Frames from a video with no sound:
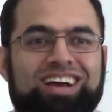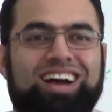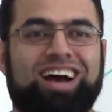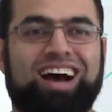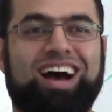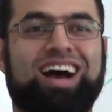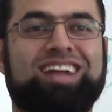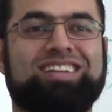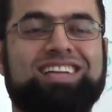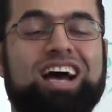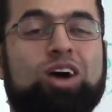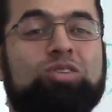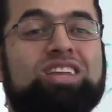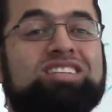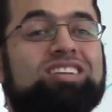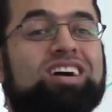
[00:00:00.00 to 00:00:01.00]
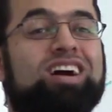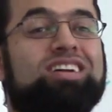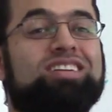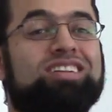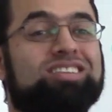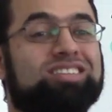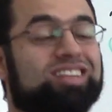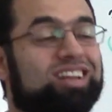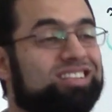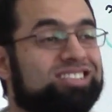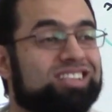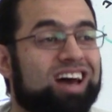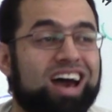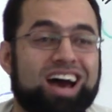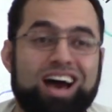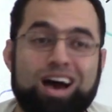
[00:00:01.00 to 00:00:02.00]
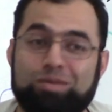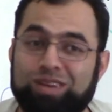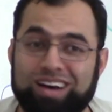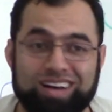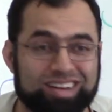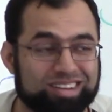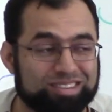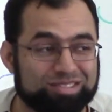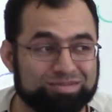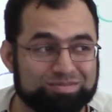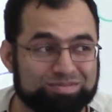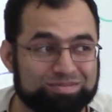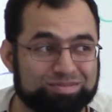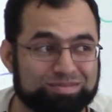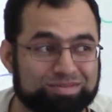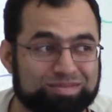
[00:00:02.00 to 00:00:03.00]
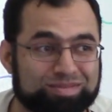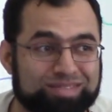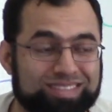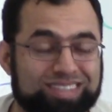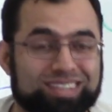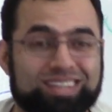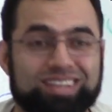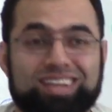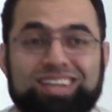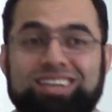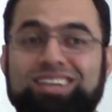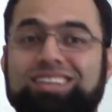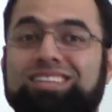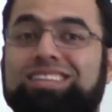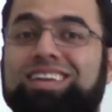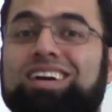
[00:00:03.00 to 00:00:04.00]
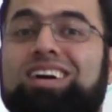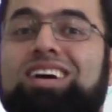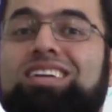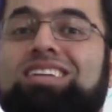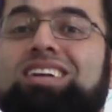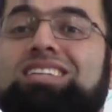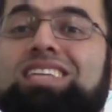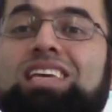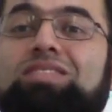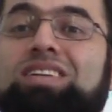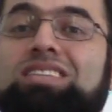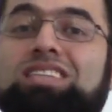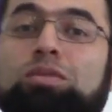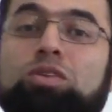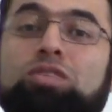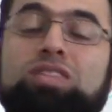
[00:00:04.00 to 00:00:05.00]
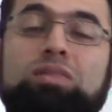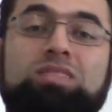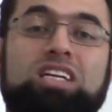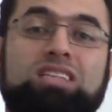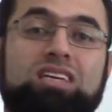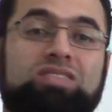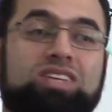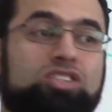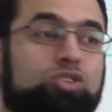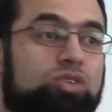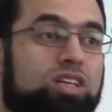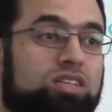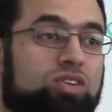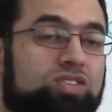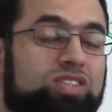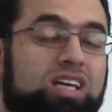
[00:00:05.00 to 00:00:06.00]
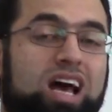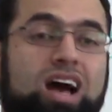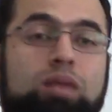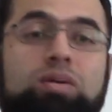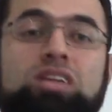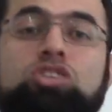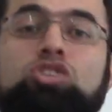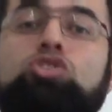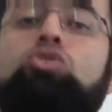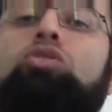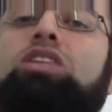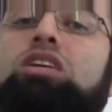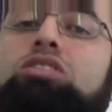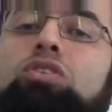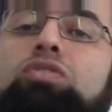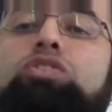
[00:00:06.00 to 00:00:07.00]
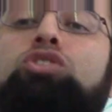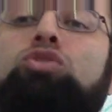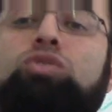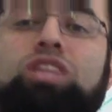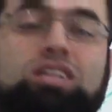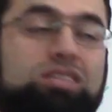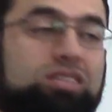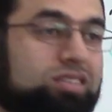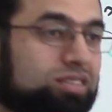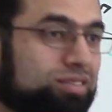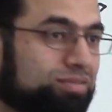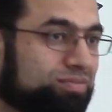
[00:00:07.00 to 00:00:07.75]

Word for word: And now these are not Sahaba. They are not even, some of them not even students of Sahaba, students of students.